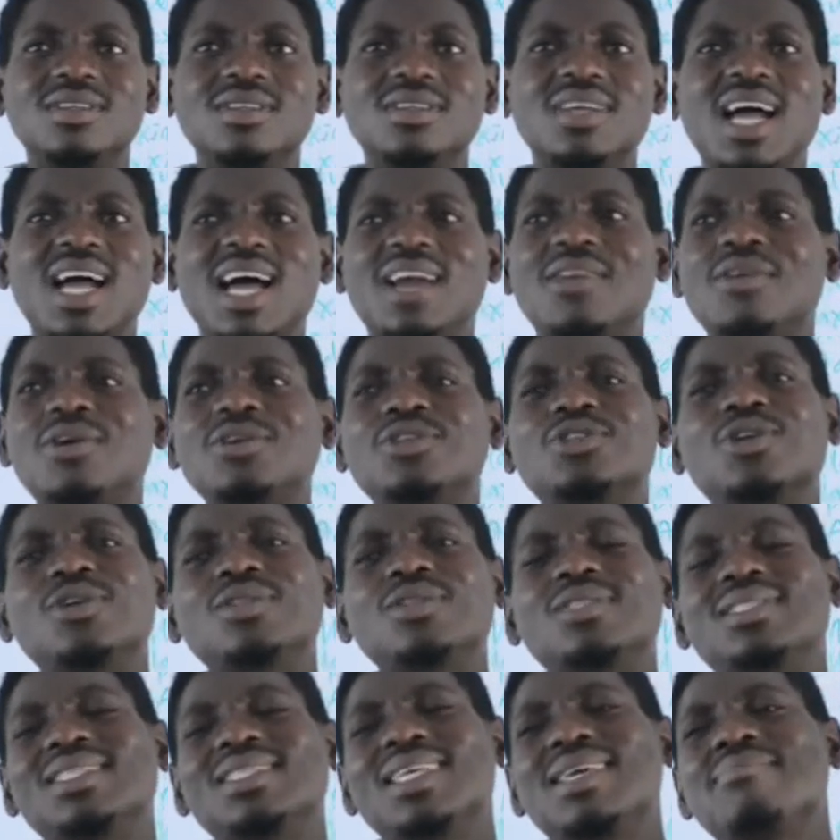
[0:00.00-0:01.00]
are not
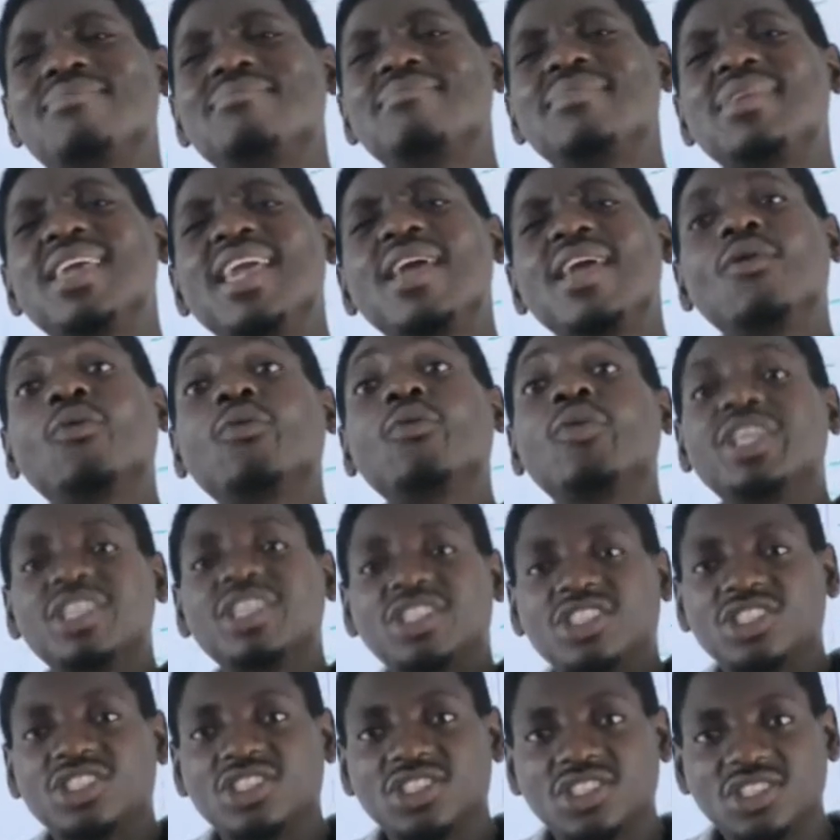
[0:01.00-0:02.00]
just a mere
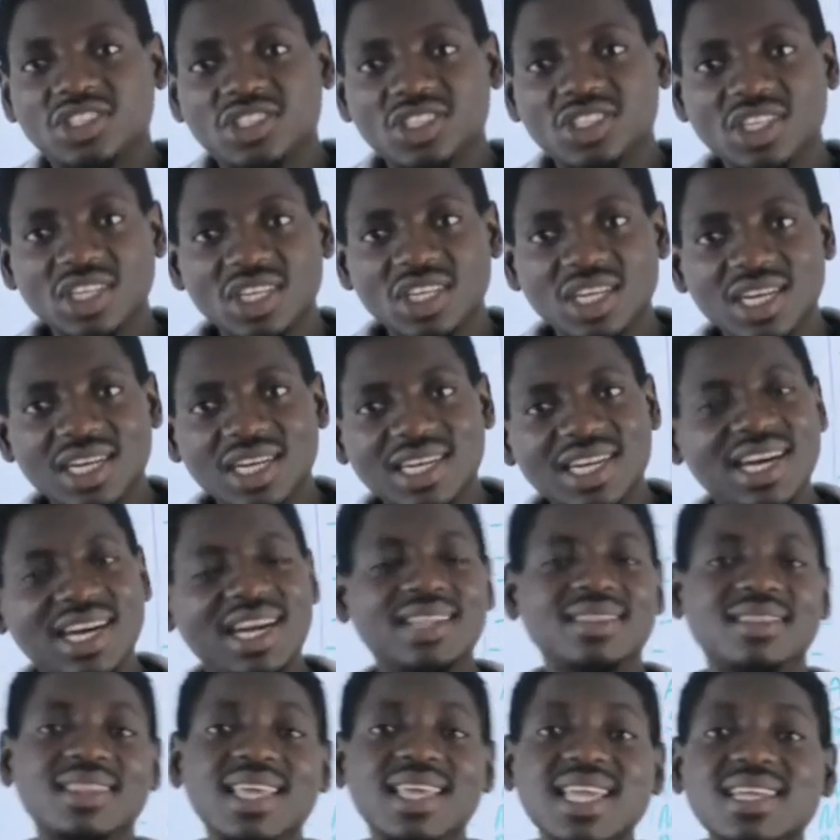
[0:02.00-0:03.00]
wish. There
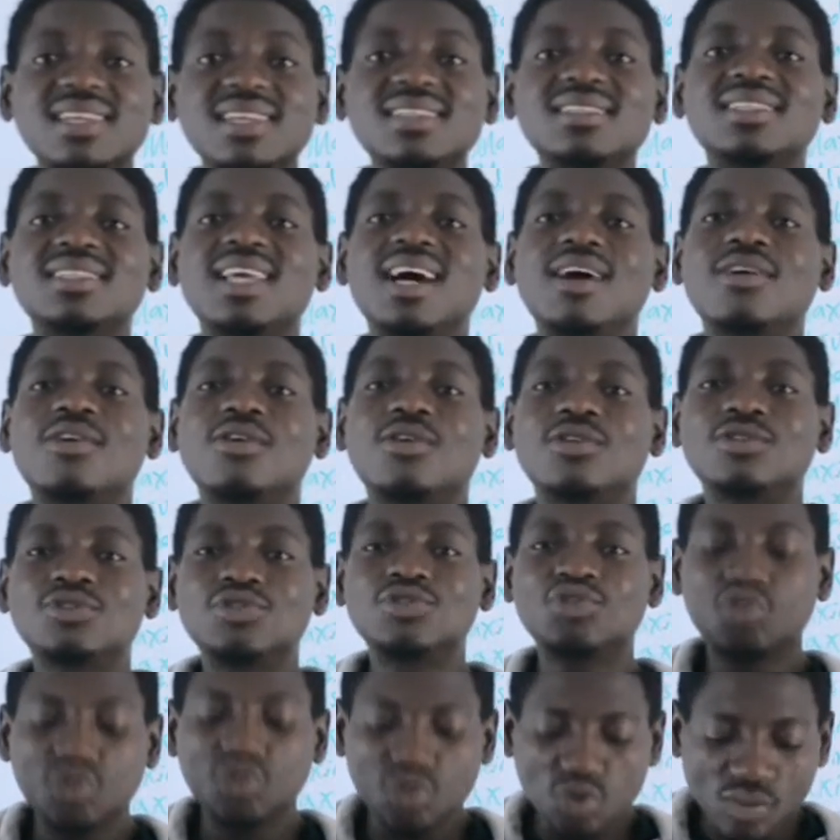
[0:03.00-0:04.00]
are things that
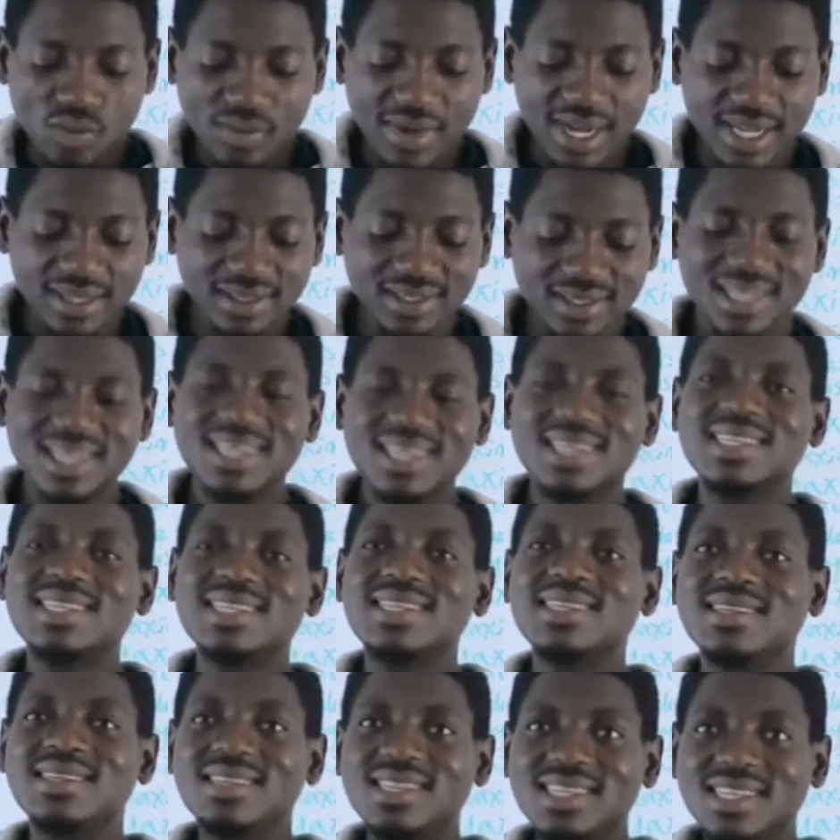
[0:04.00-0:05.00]
consumers
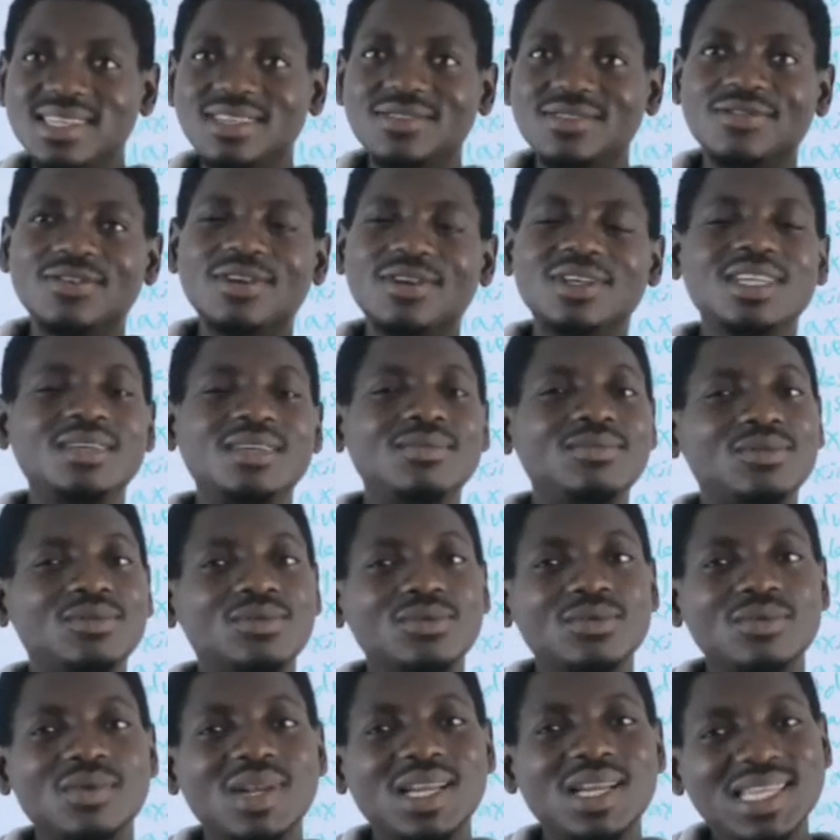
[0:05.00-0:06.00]
need for them
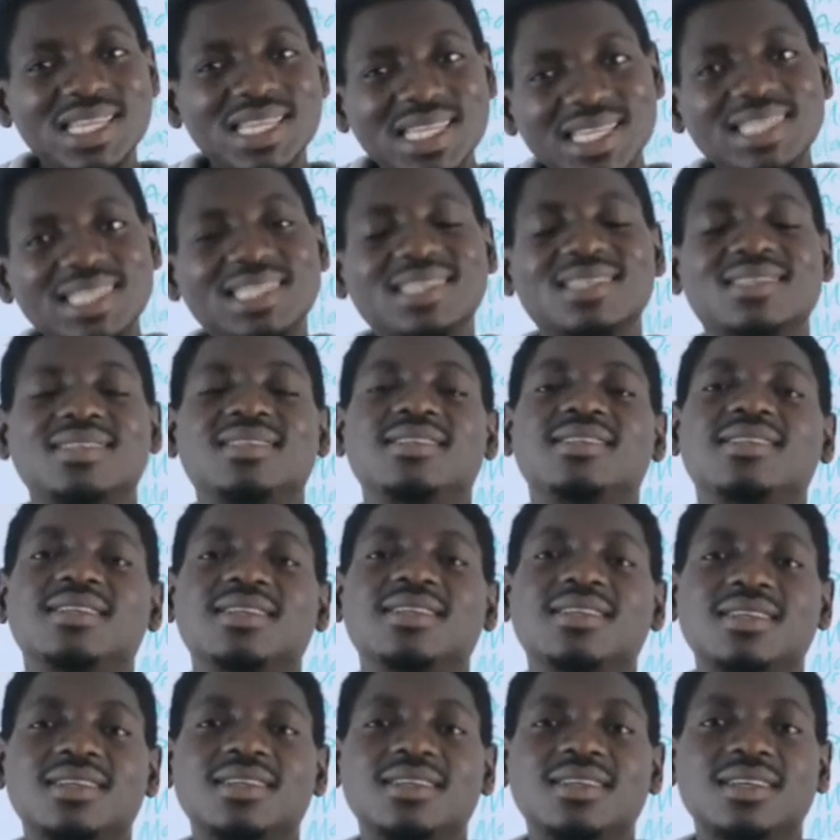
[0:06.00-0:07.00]
to lead
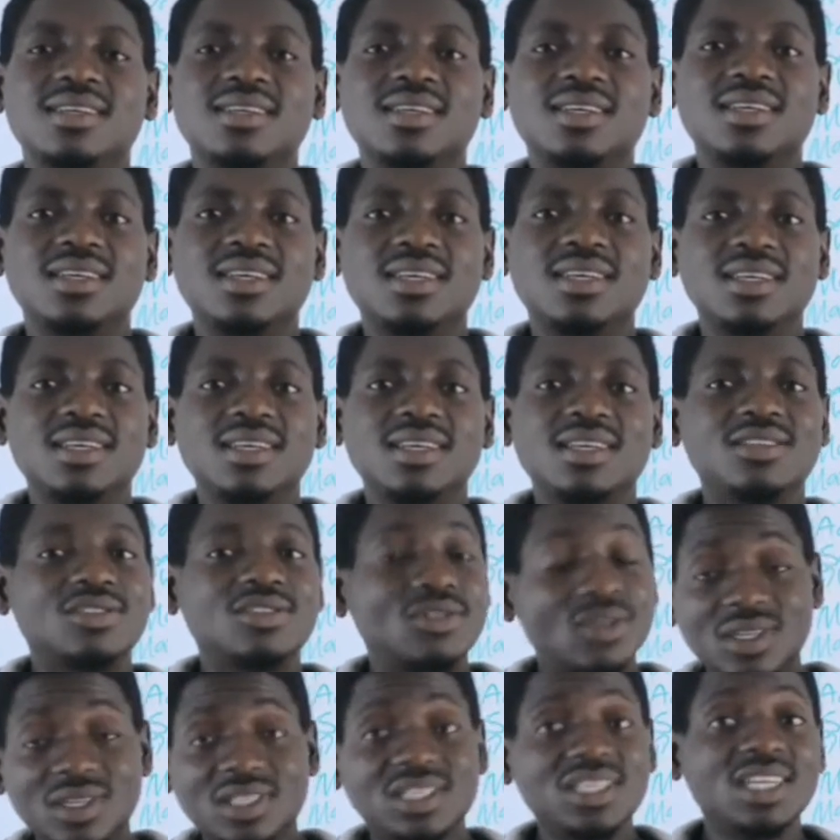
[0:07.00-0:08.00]
a
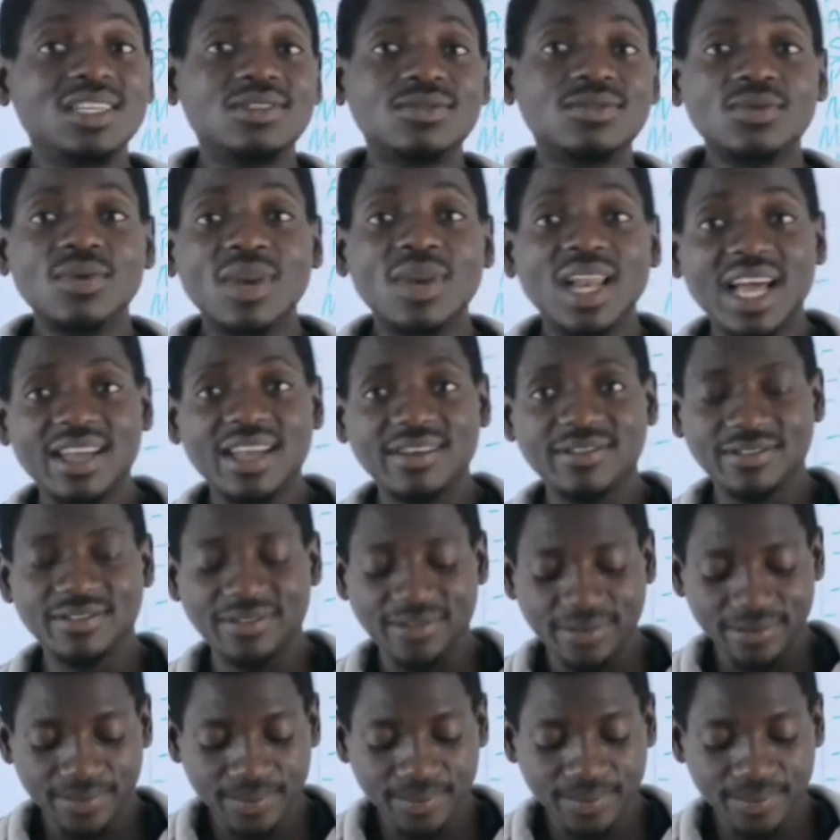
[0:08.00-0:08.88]
successful life.